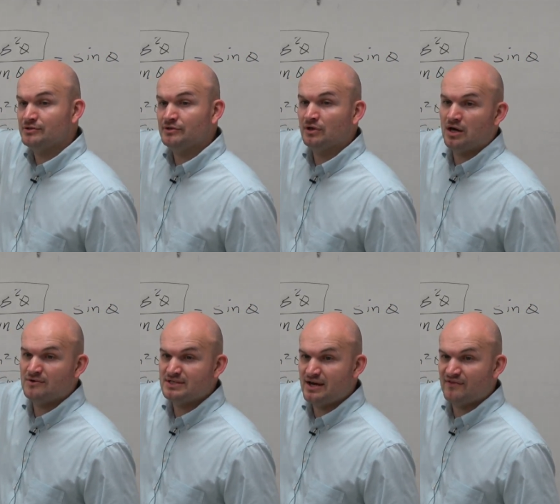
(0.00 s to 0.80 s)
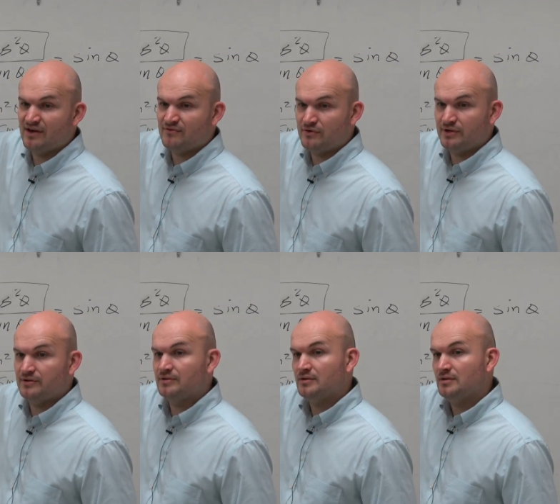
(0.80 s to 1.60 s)
You'll always have that for you.
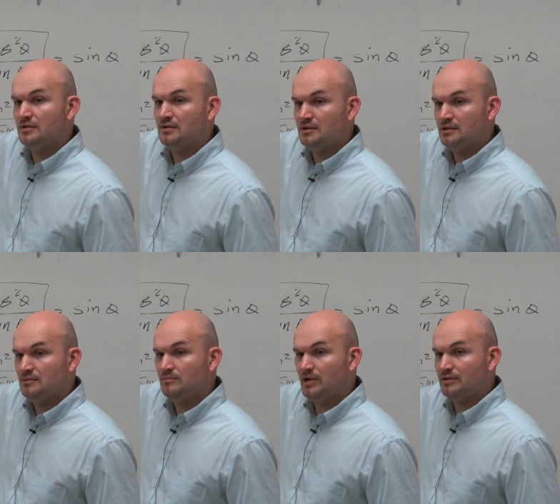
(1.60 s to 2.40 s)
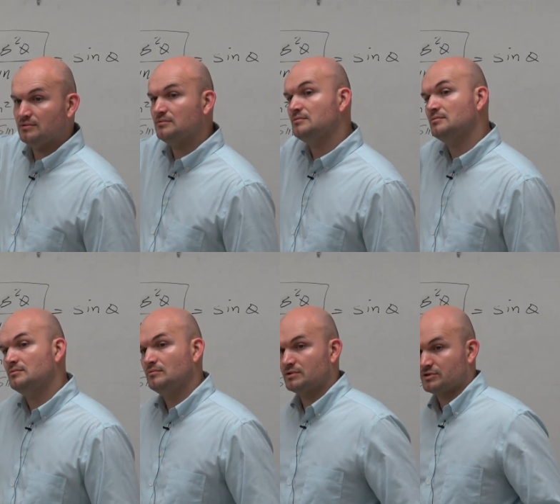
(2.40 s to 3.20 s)
But
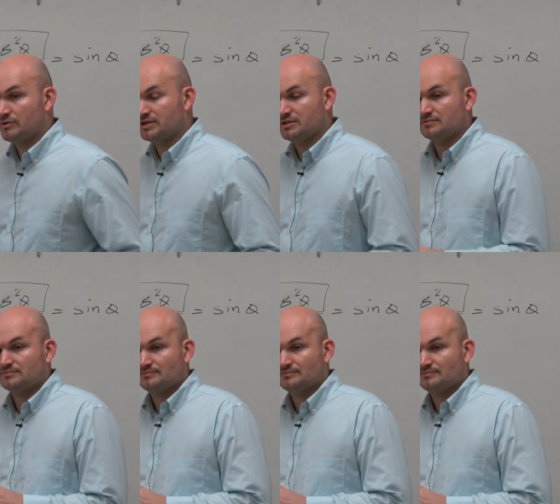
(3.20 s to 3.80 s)
what's your question?